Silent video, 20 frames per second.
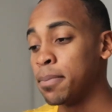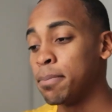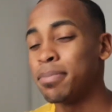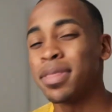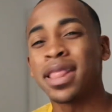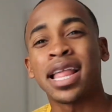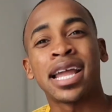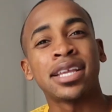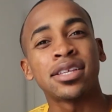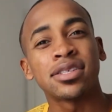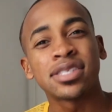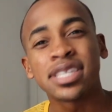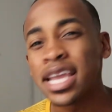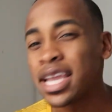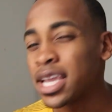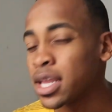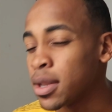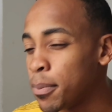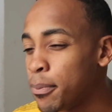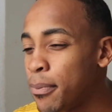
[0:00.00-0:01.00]
like
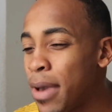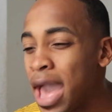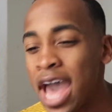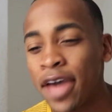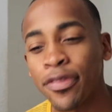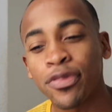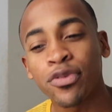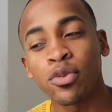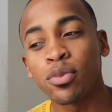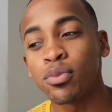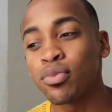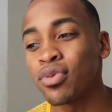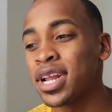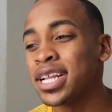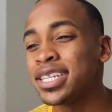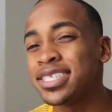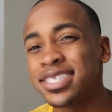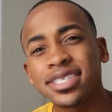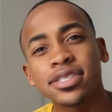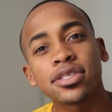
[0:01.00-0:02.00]
taking a bathroom
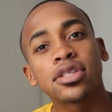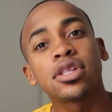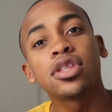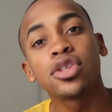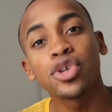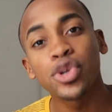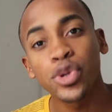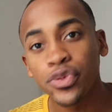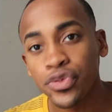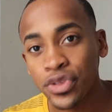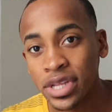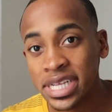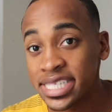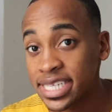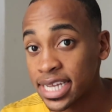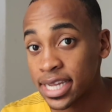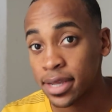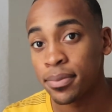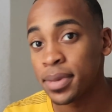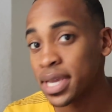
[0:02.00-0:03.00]
break, just the little things
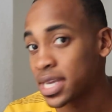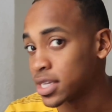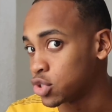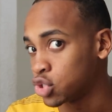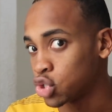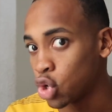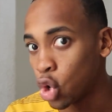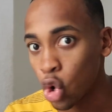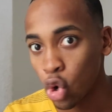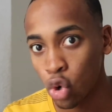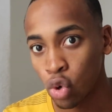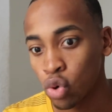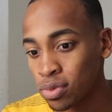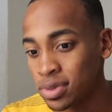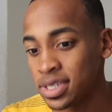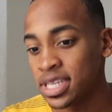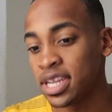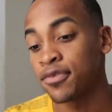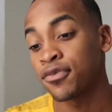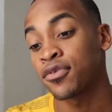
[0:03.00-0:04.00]
that can make a total
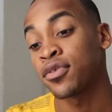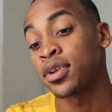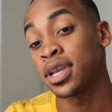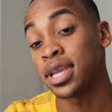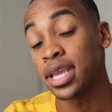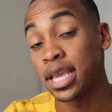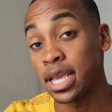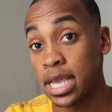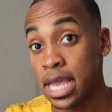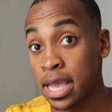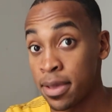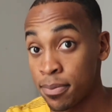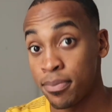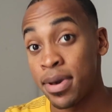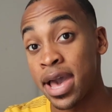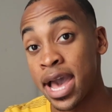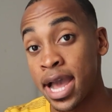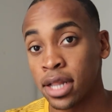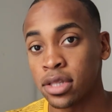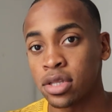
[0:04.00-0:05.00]
different
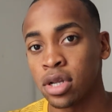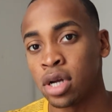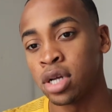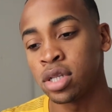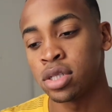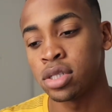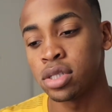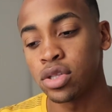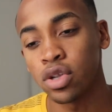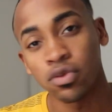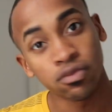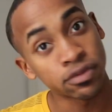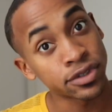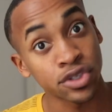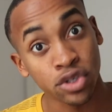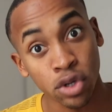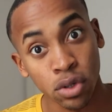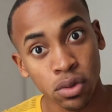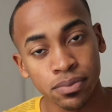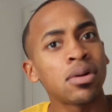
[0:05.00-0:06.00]
impact on the
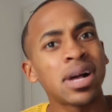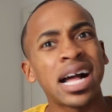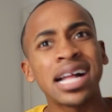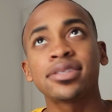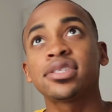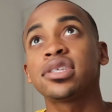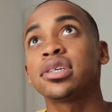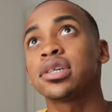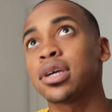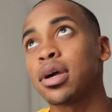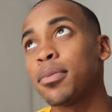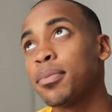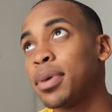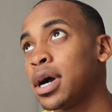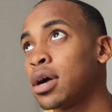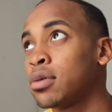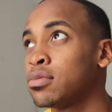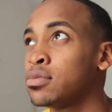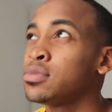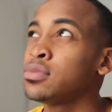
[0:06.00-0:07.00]
result. I took
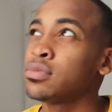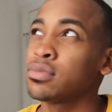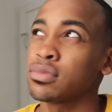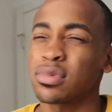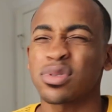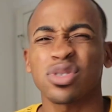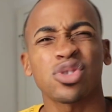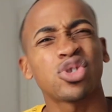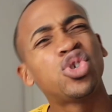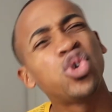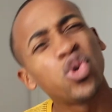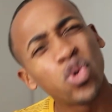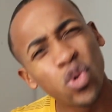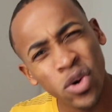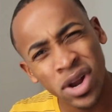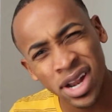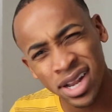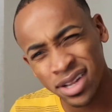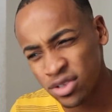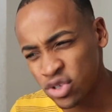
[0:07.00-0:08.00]
about
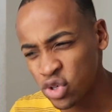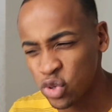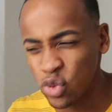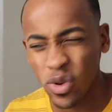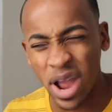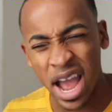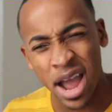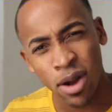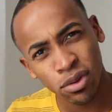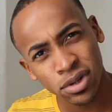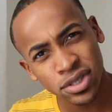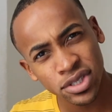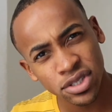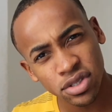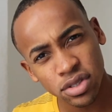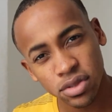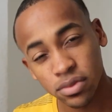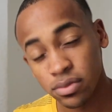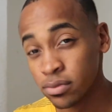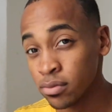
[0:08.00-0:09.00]
2 hours,
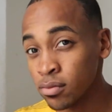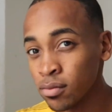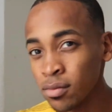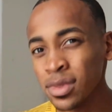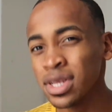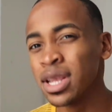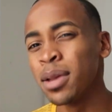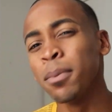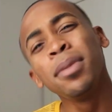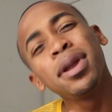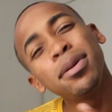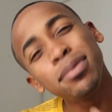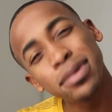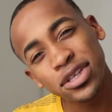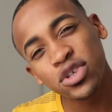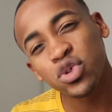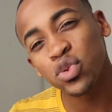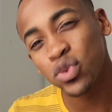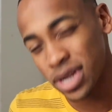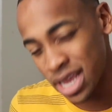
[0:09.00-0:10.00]
maybe
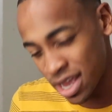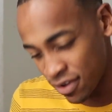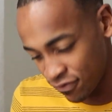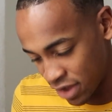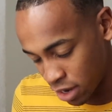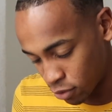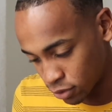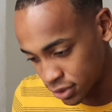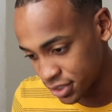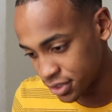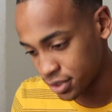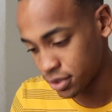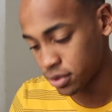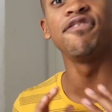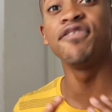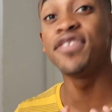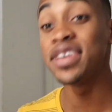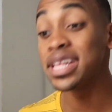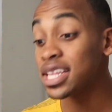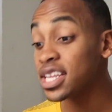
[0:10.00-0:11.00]
2.5 hours,
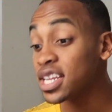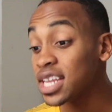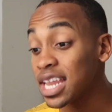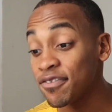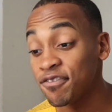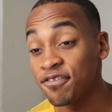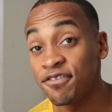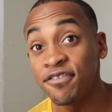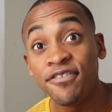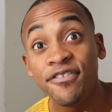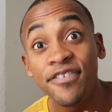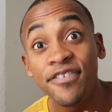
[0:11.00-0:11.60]
feeling